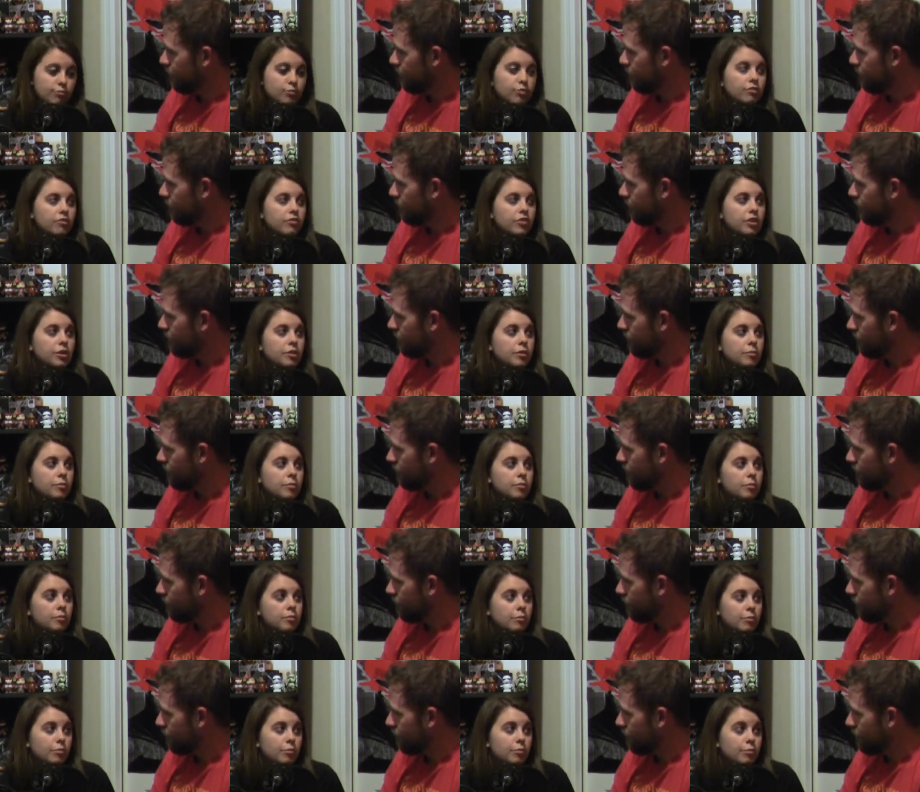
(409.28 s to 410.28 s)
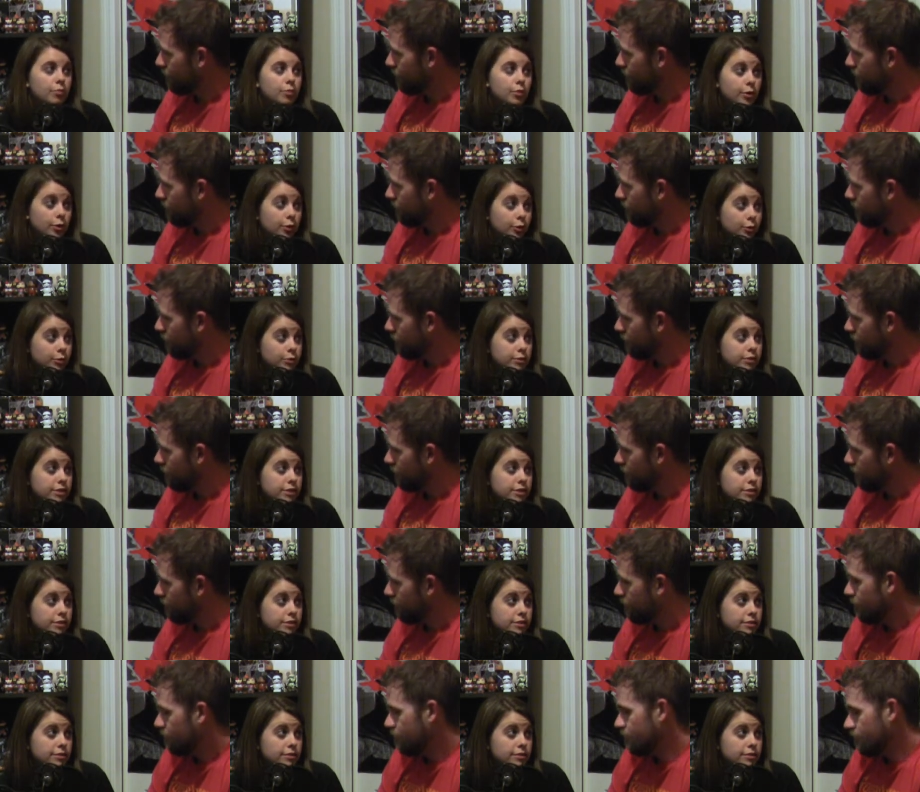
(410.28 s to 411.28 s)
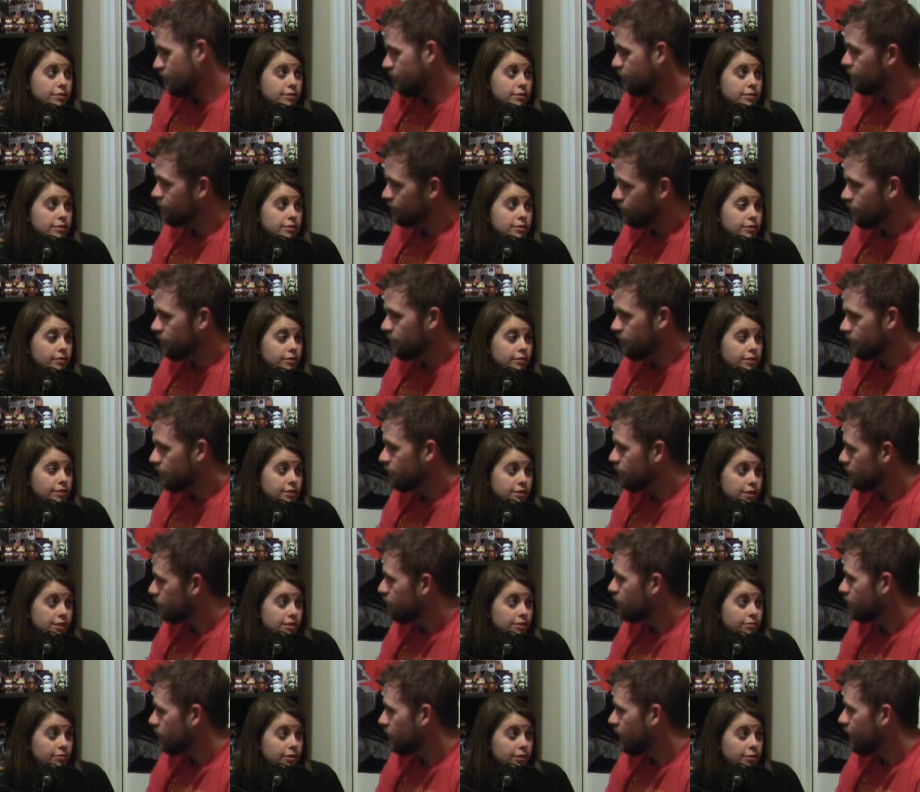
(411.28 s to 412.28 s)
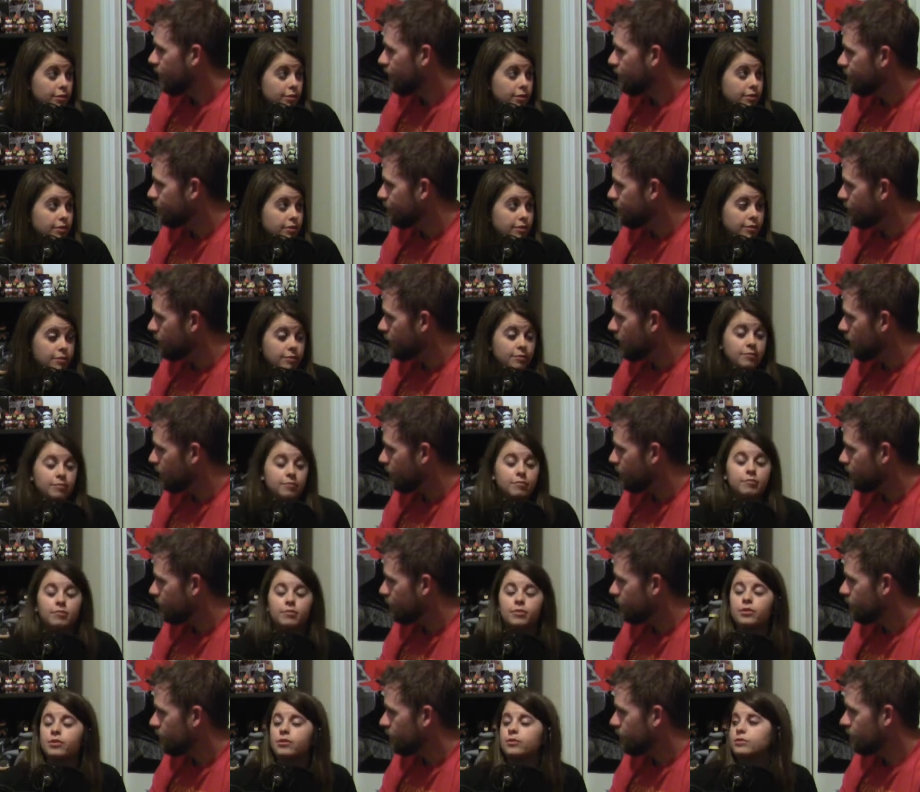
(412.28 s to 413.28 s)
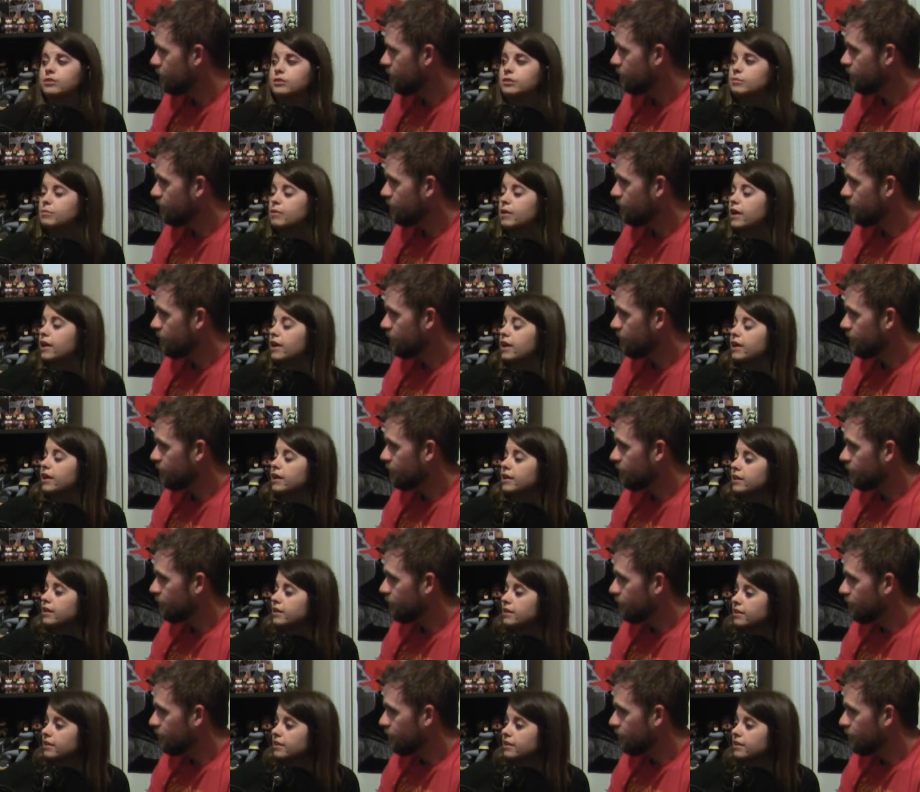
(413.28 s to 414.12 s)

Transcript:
Speaker 1: movie produced? No, is that the right Yeah. word? Produced by